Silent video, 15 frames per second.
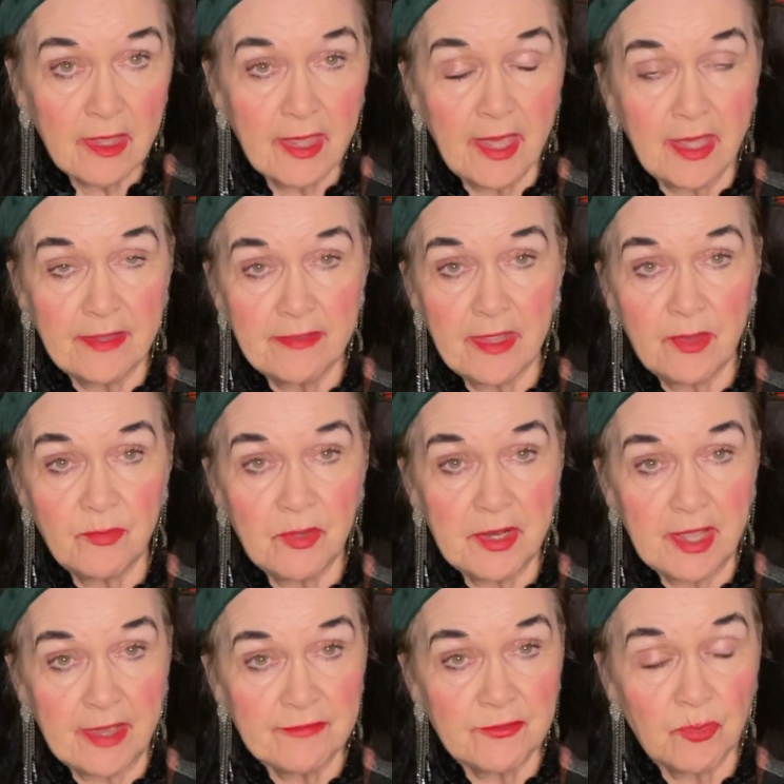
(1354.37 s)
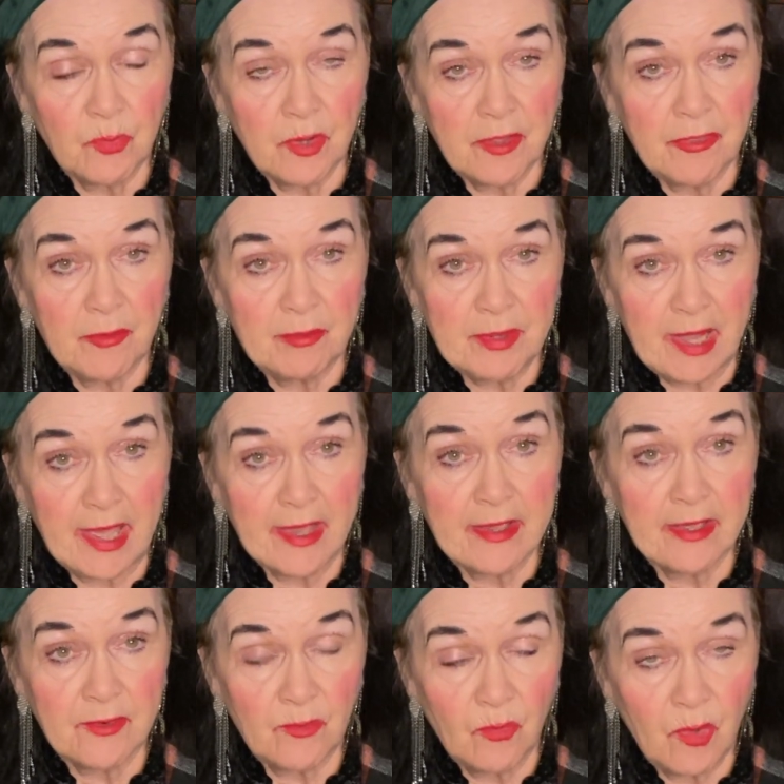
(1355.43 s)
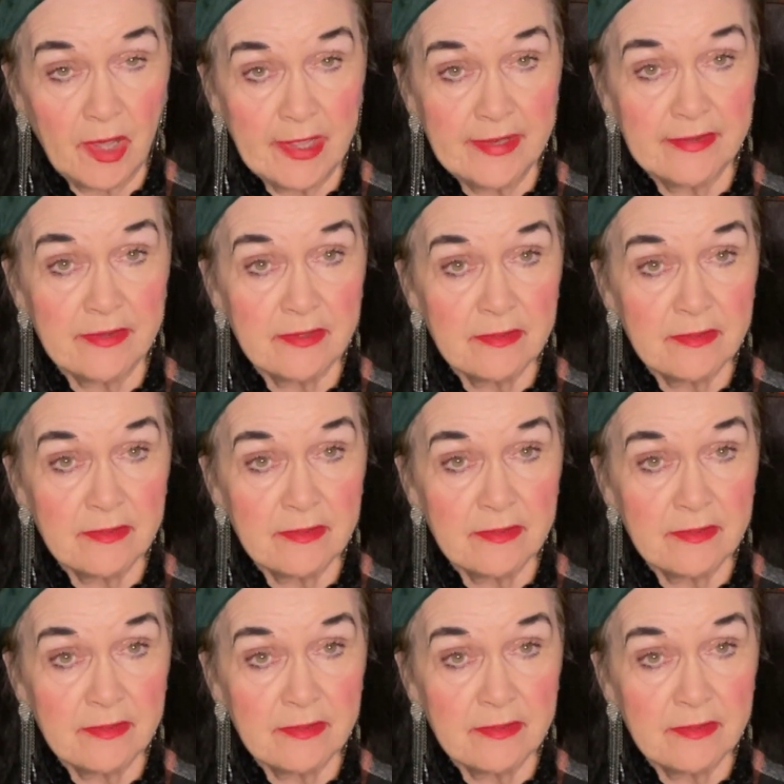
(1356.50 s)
and they would have to wear the black and white,